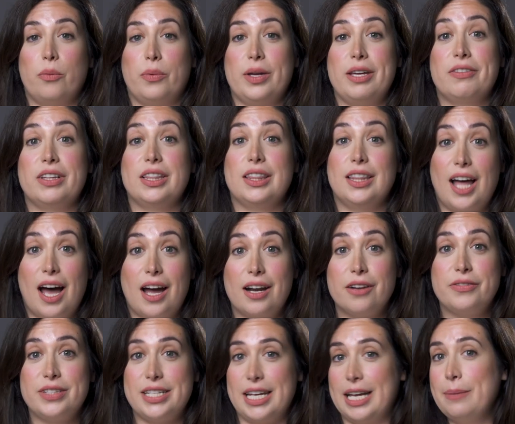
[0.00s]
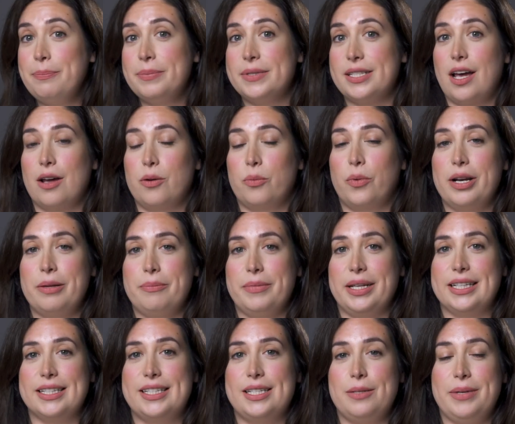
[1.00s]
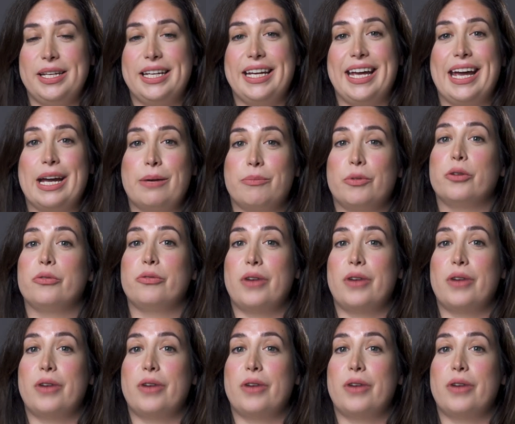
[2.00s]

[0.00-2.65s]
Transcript: We have a lot of tips on what it means to be camera